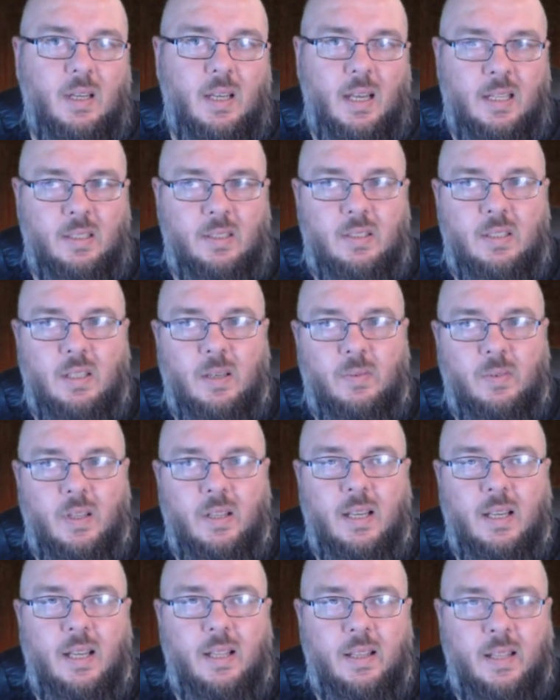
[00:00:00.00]
and stuff like
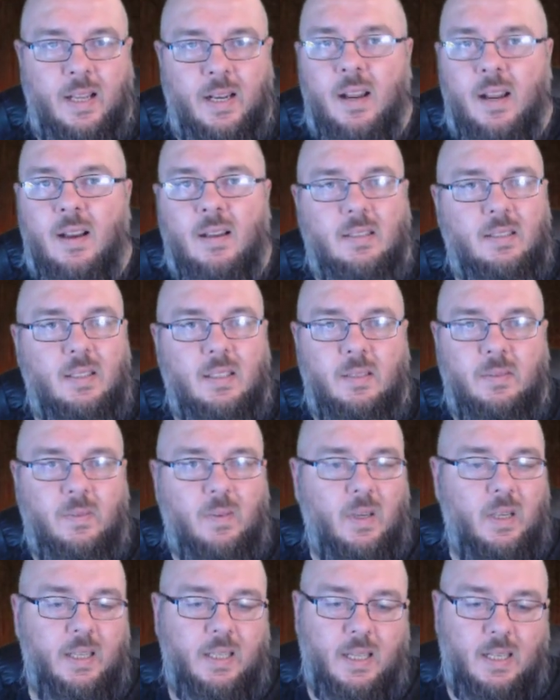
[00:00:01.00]
that, they're nasty to
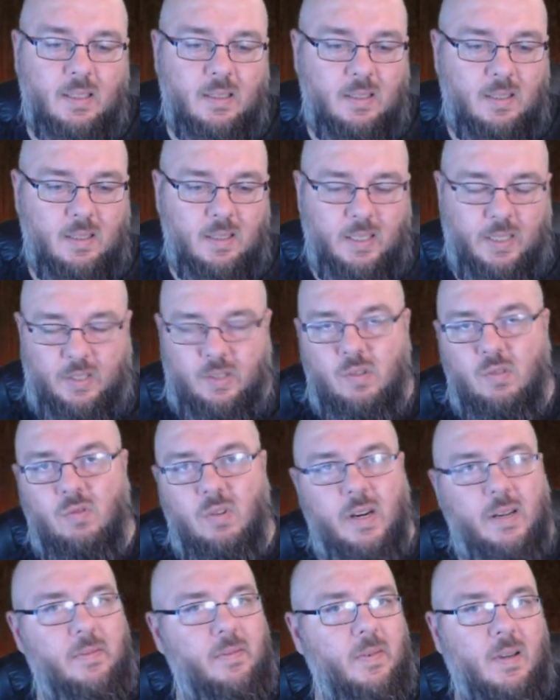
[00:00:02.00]
fight against, and it's
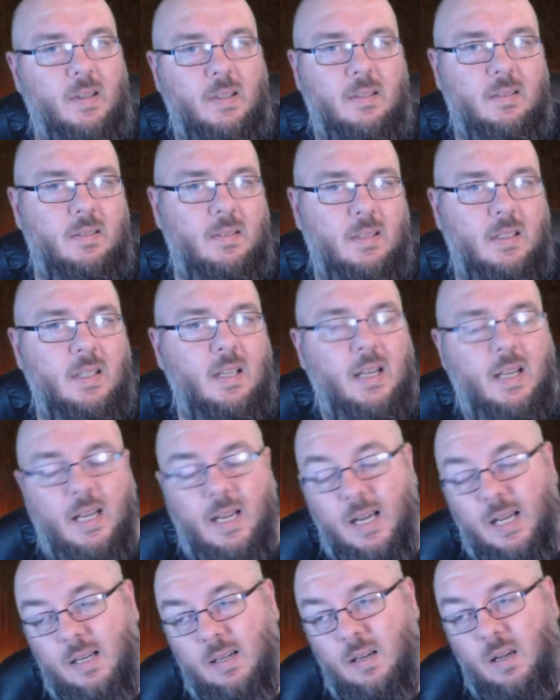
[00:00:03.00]
great fun
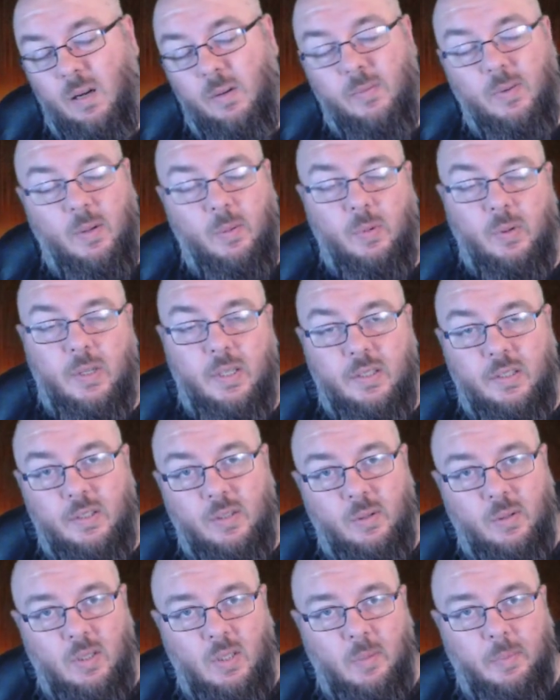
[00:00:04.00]
and hopefully we'll get to
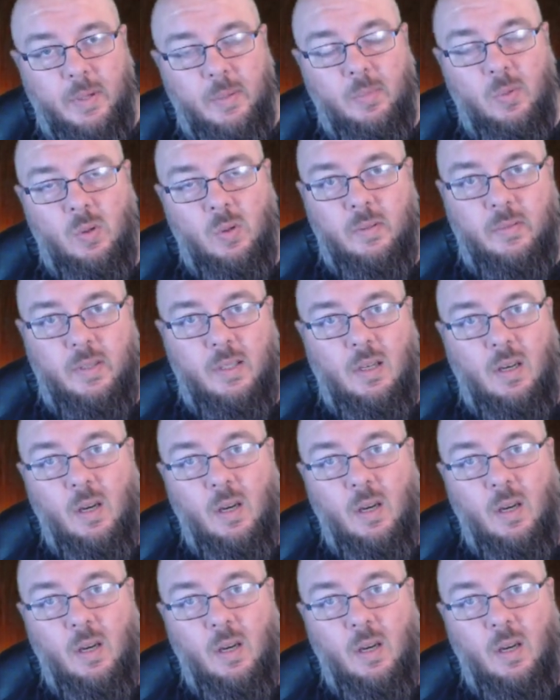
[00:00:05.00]
do a little bit more of it.